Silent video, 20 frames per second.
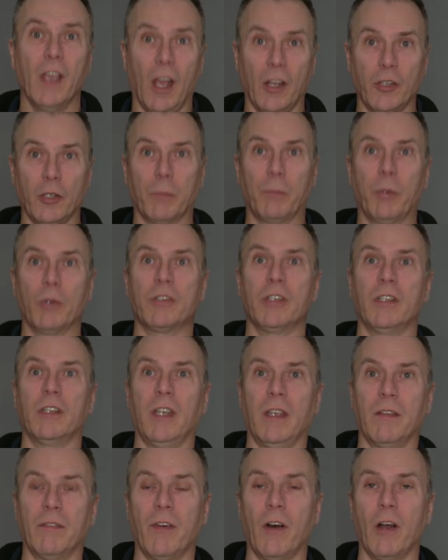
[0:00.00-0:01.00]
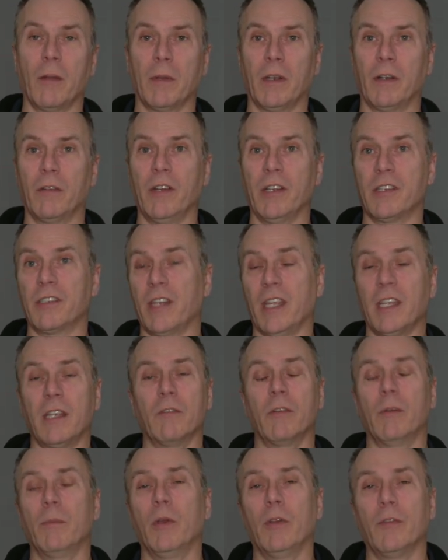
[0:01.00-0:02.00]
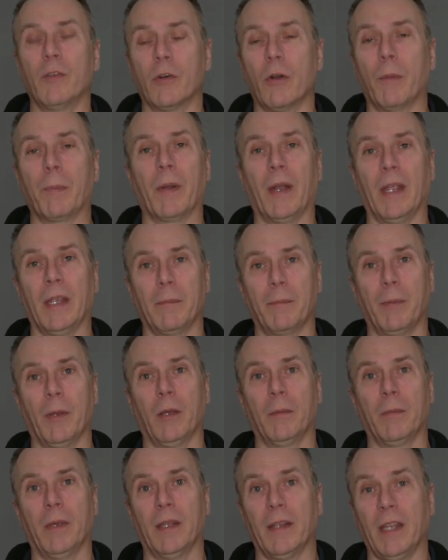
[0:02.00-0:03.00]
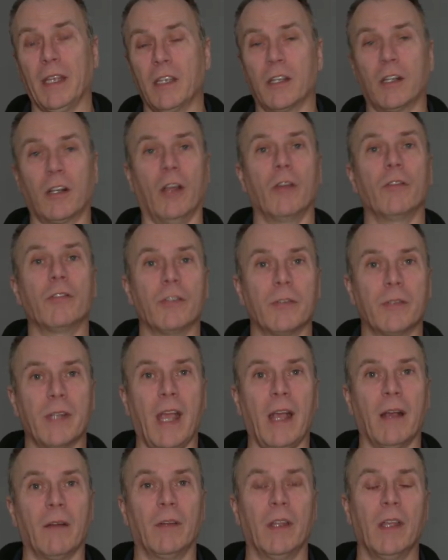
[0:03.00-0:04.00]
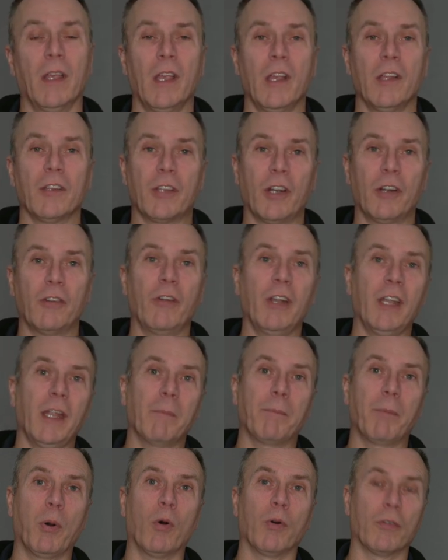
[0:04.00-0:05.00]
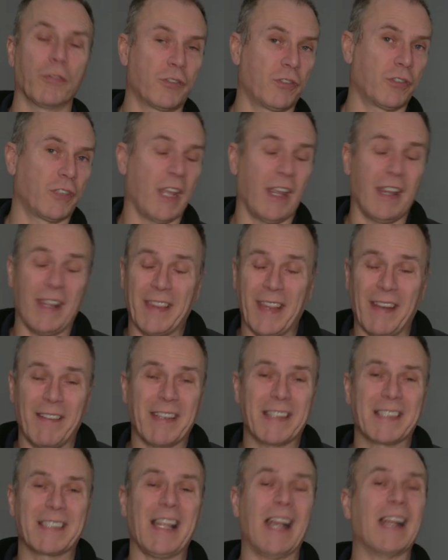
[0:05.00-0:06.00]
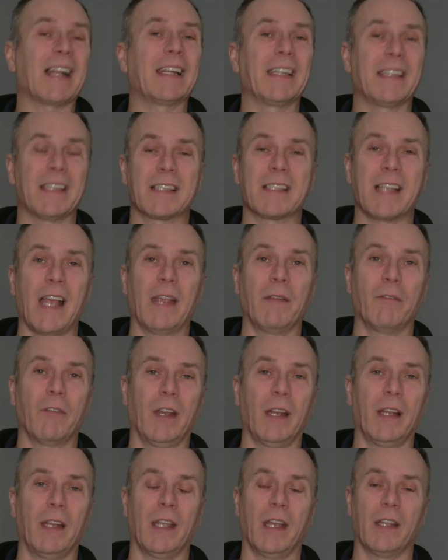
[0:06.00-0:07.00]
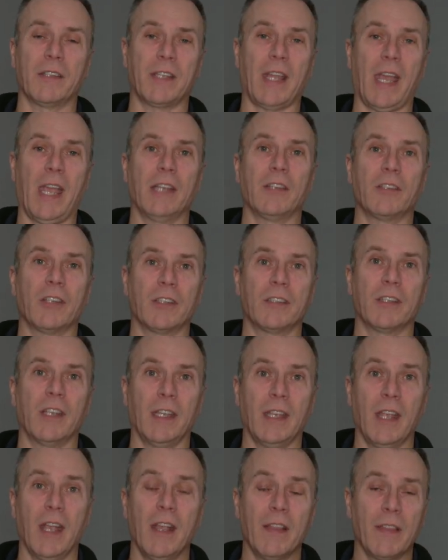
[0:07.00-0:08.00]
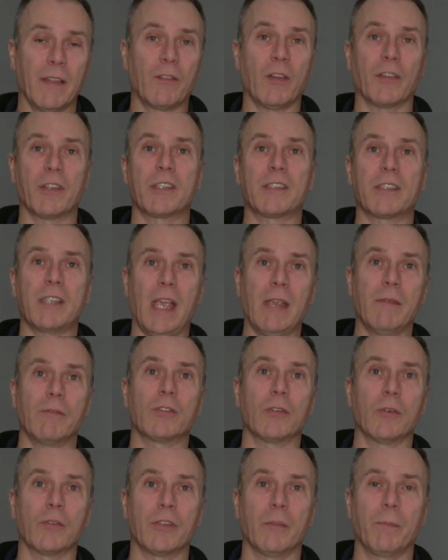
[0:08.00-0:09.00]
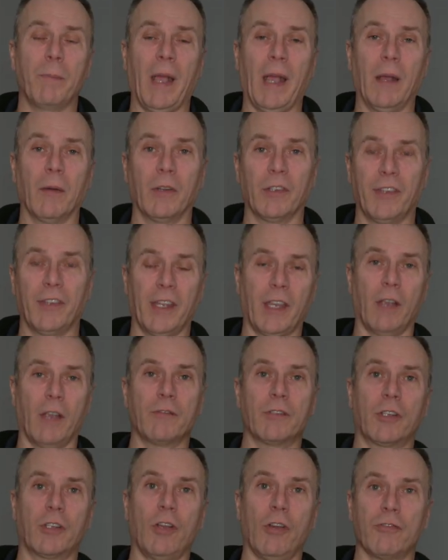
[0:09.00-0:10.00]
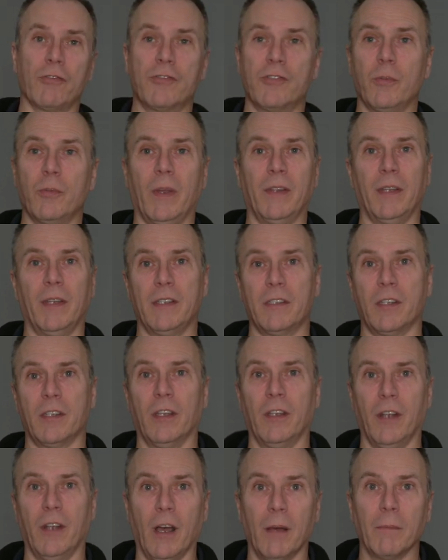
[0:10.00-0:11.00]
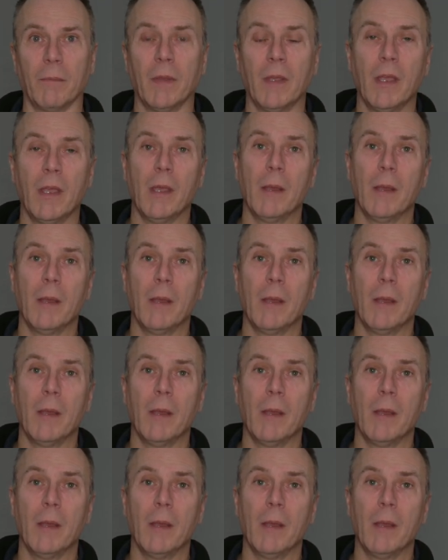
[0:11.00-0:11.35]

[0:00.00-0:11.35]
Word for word: and you're putting the environment at risk, they can remove your operating permit, they can close you down. So they're really important. They're exactly the same really as the HSE. They've got the same sort of powers. They're going to cost you when they turn up.